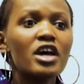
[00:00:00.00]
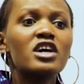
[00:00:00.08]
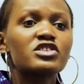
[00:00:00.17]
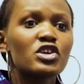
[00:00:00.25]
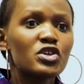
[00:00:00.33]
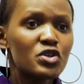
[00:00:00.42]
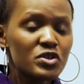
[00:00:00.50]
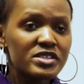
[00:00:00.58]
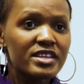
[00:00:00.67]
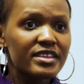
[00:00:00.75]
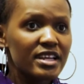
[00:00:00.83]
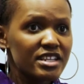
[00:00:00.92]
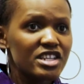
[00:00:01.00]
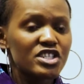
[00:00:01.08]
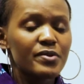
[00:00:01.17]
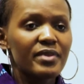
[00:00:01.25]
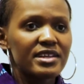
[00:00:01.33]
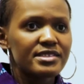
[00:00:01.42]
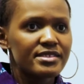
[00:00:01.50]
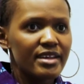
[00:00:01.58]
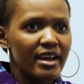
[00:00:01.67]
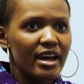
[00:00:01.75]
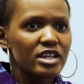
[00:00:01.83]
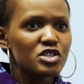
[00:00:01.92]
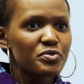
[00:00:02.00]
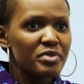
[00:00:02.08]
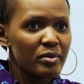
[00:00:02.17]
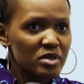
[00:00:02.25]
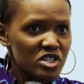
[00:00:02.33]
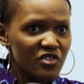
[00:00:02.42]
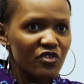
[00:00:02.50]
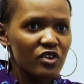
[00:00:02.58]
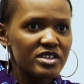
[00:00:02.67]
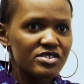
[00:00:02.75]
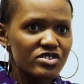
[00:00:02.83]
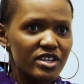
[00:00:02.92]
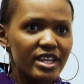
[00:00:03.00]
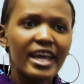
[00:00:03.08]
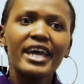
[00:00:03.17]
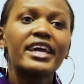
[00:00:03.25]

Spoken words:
So using the leadership that's there to be able to influence change.